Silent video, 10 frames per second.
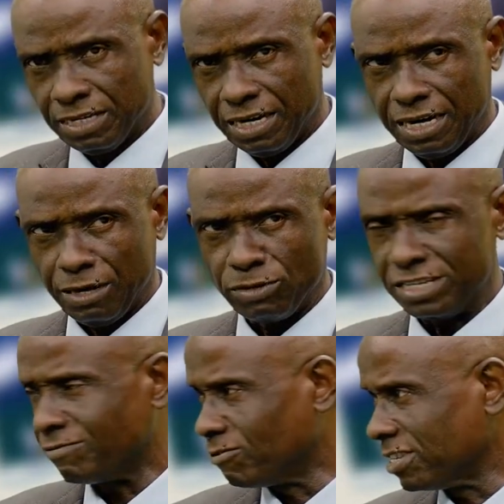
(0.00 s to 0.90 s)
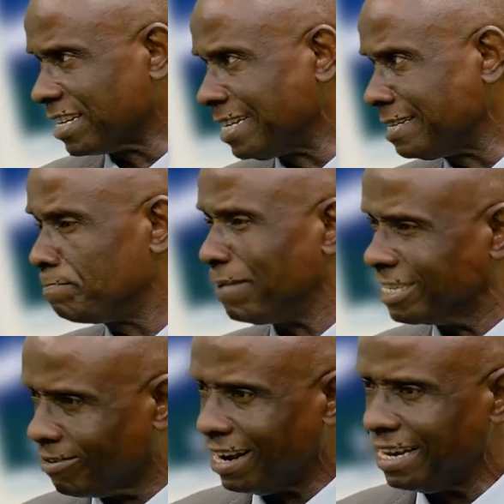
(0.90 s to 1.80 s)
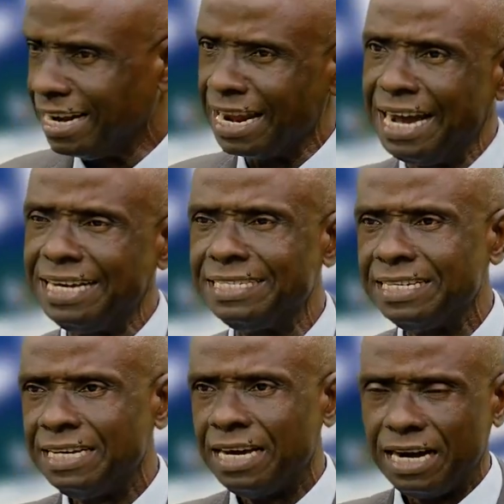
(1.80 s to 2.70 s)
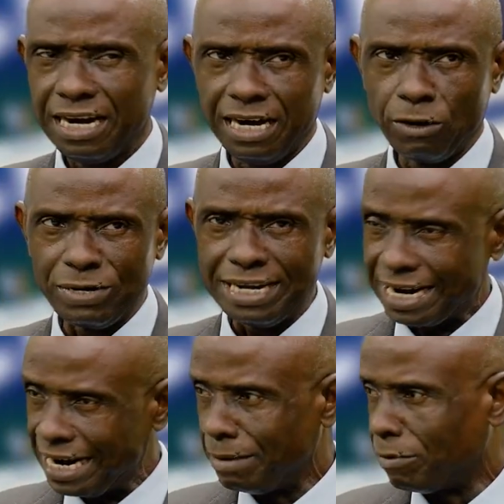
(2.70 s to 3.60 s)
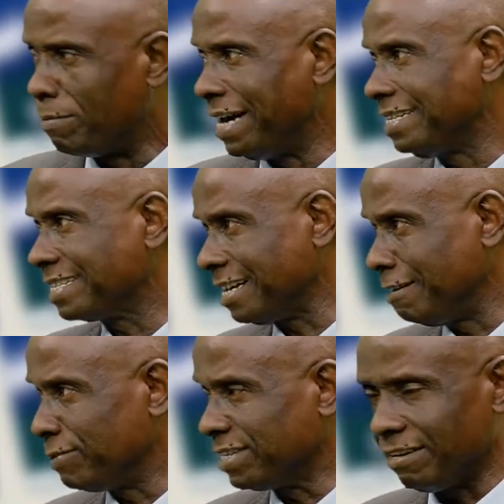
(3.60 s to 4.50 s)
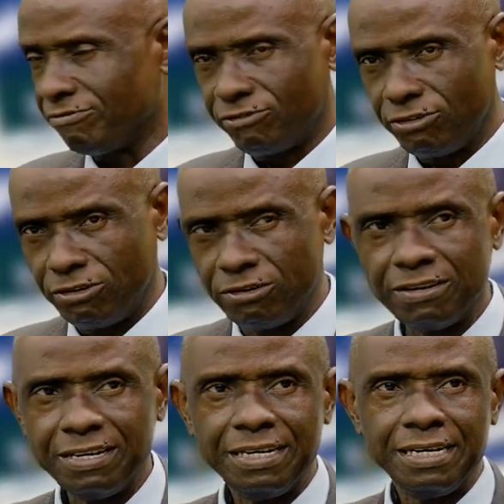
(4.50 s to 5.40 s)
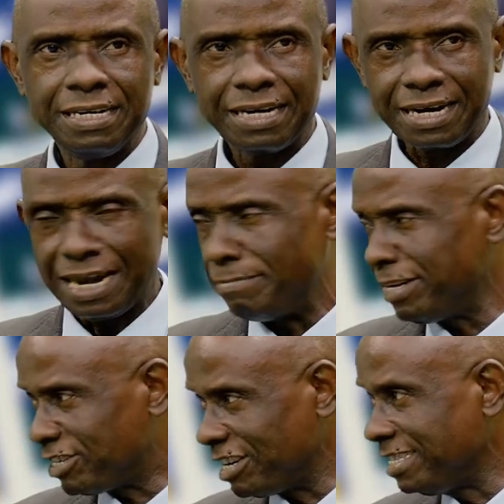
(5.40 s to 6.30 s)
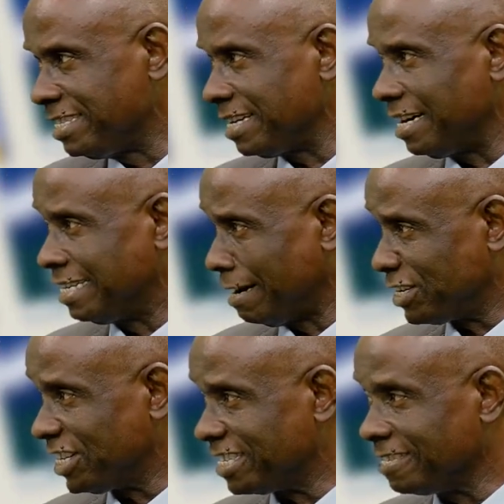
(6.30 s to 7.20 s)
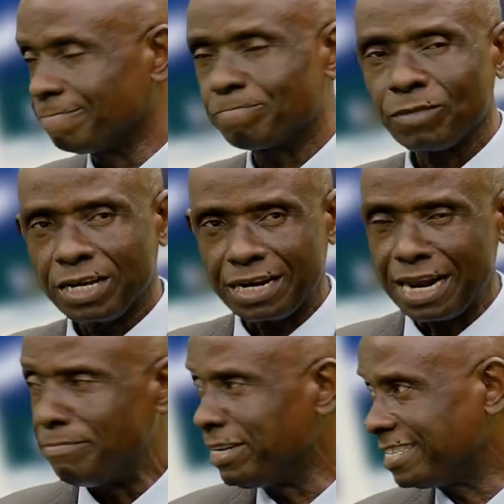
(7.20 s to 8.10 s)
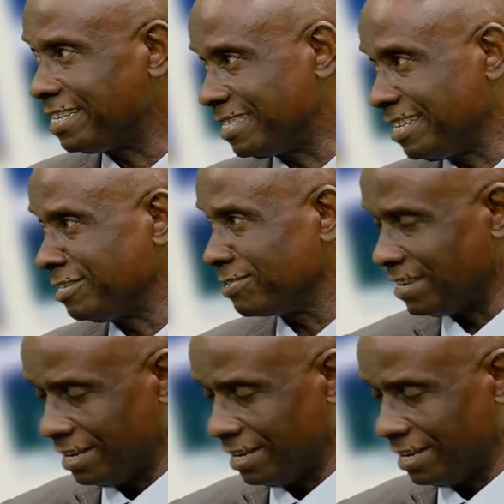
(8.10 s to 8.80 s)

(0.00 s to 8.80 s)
with the civil society, particularly in line with the clamor by this celebrity for climate change adaptation, climate change